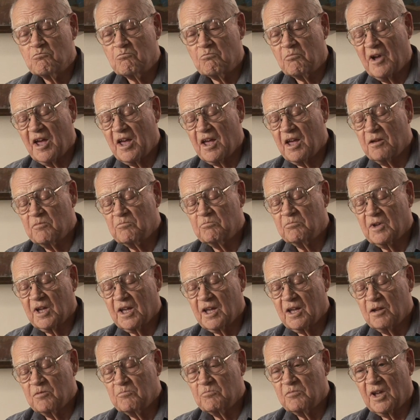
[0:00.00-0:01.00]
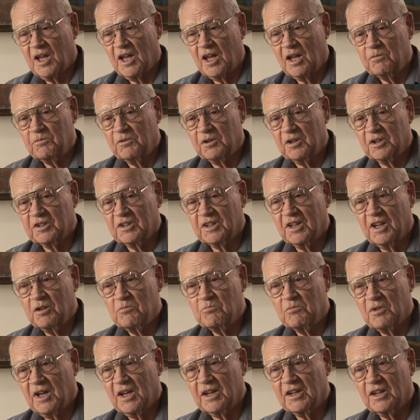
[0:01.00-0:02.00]
Bam, bam, bam, here it
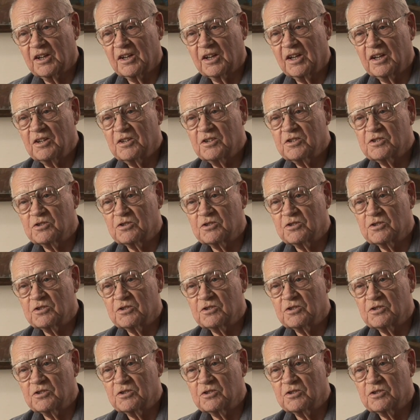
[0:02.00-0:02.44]
came back again.